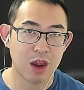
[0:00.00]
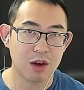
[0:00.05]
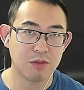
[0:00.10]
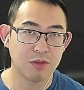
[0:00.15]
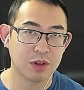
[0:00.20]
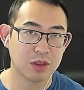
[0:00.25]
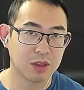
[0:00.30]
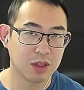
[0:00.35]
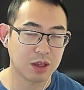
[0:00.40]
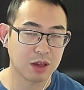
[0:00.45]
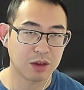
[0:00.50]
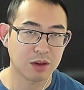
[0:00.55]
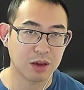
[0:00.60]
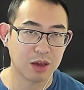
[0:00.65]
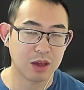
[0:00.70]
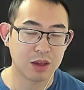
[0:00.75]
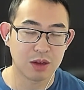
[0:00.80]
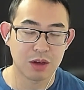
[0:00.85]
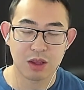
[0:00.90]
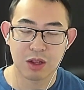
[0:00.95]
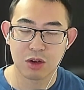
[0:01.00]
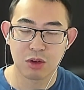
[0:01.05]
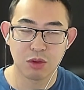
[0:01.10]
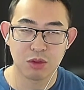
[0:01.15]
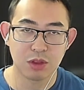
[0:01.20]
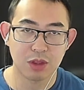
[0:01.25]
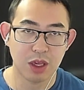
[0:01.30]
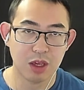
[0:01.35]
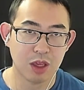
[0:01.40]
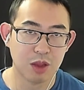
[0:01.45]
everything and then
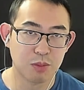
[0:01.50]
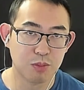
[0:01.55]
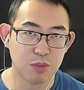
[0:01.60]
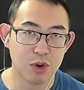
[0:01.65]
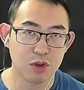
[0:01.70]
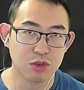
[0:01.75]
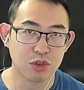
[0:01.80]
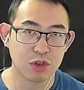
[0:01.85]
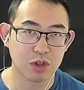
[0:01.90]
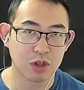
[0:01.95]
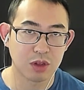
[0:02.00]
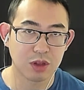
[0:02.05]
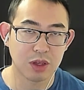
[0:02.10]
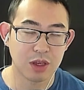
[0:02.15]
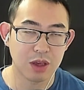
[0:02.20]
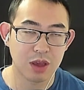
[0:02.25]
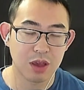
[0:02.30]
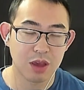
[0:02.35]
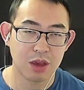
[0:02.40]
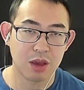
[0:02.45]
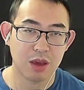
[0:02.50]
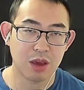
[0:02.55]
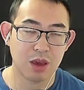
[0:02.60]
don't take it personally